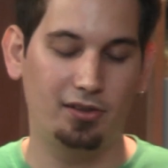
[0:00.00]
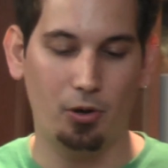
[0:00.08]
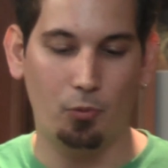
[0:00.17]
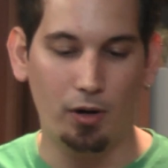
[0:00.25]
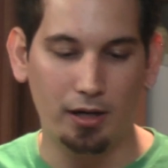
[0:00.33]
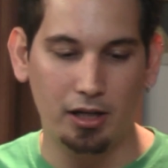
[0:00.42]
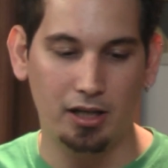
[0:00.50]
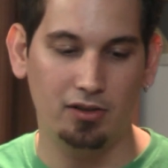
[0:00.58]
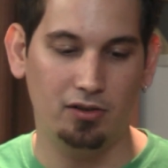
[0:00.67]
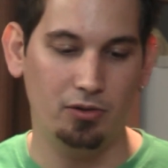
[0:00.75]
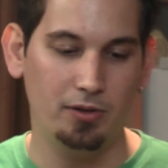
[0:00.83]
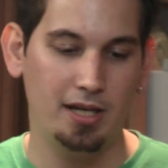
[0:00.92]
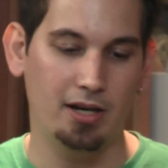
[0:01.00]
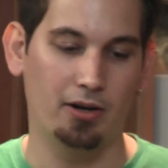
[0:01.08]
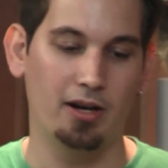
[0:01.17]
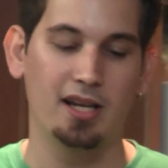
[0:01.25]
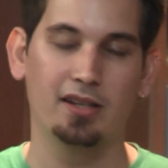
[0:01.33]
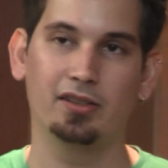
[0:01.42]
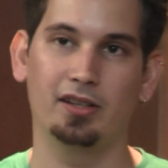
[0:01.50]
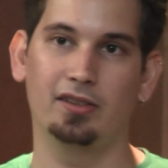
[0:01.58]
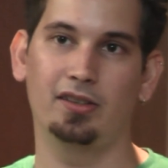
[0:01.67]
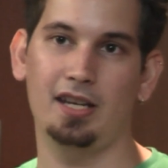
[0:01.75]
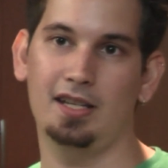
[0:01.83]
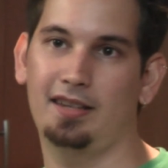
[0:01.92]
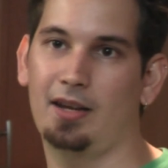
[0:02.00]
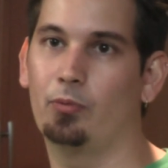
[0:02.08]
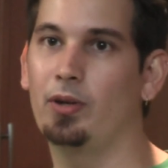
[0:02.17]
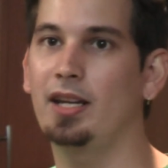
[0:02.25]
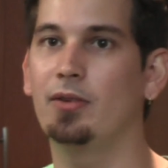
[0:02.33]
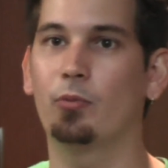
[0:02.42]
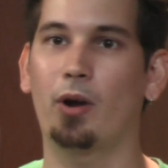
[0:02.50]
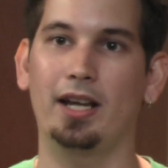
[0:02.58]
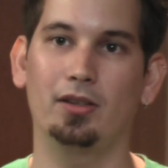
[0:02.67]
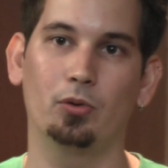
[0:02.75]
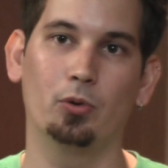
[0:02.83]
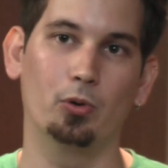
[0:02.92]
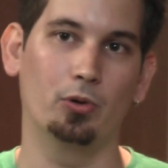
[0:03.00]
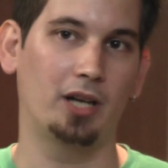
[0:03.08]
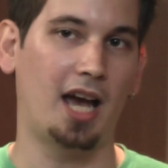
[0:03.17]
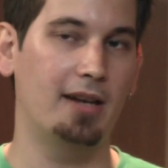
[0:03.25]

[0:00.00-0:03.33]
So what I'm going to do here, since it's a read and write tool,